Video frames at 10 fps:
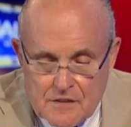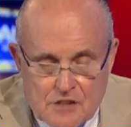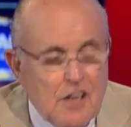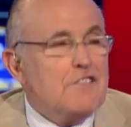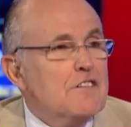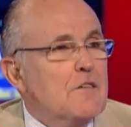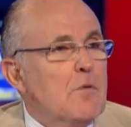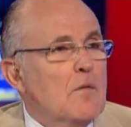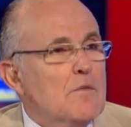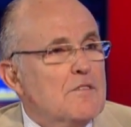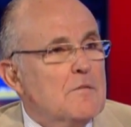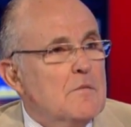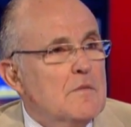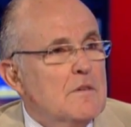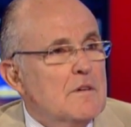the Justice Department with him.
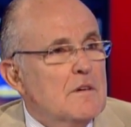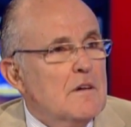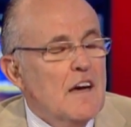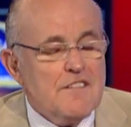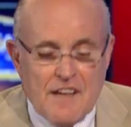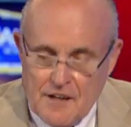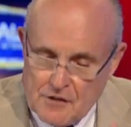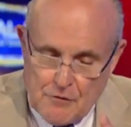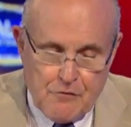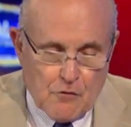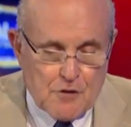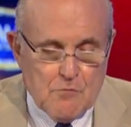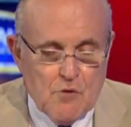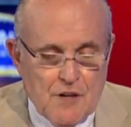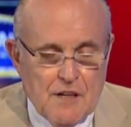I stayed until 4 in the
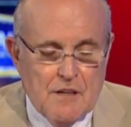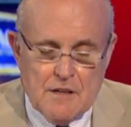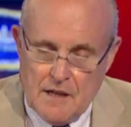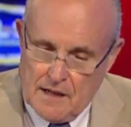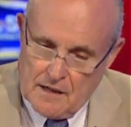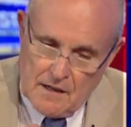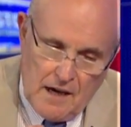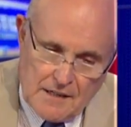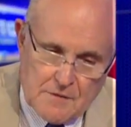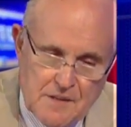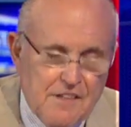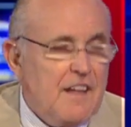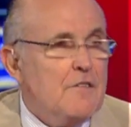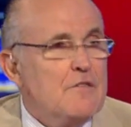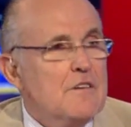morning, and I locked him in the safe.